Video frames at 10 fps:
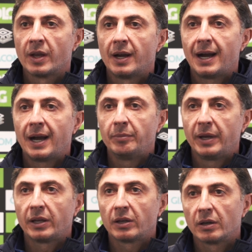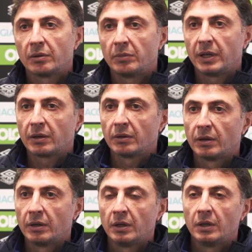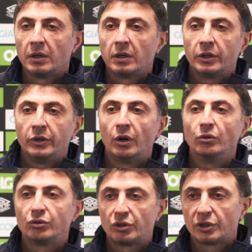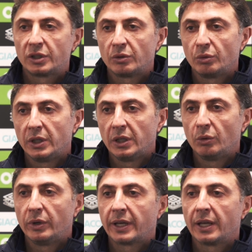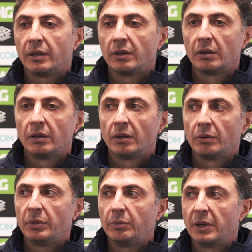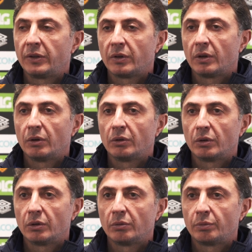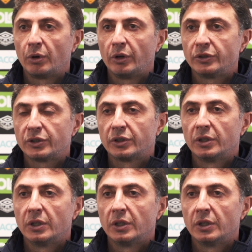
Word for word: I make make the notes that we we can be better on, on points